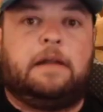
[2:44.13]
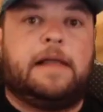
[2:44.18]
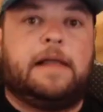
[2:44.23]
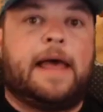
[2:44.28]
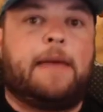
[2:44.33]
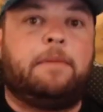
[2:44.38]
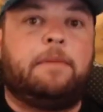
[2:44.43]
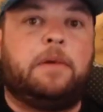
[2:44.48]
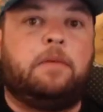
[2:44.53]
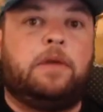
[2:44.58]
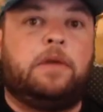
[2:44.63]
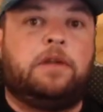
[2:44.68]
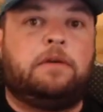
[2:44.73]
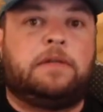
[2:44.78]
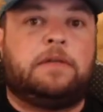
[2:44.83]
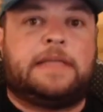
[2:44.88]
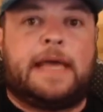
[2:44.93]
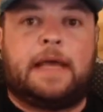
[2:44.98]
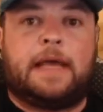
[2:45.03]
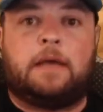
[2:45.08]
It'll happen when
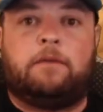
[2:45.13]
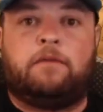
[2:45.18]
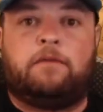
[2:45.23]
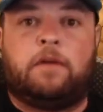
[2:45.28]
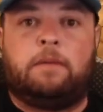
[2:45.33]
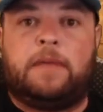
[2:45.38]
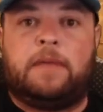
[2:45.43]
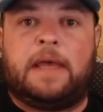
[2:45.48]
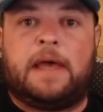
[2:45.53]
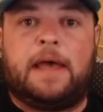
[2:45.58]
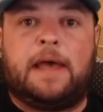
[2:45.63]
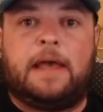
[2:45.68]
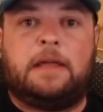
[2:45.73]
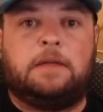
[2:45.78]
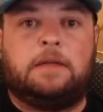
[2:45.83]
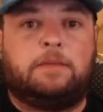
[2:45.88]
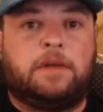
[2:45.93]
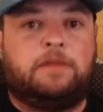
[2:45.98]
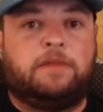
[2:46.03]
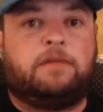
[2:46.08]
you attack him from
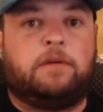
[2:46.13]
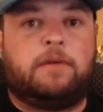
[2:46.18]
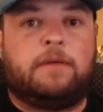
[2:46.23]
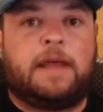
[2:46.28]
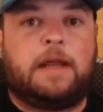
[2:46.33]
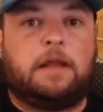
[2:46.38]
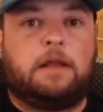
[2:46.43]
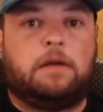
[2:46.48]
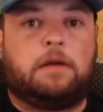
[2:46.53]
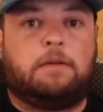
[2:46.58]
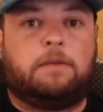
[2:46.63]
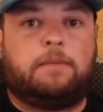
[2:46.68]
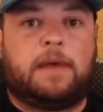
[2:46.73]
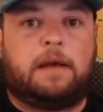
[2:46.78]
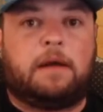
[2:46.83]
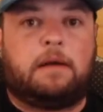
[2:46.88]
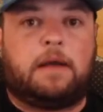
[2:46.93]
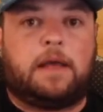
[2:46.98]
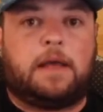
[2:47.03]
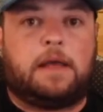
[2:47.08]
behind, but if you're ready, you can
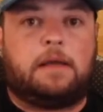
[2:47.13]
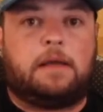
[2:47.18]
parry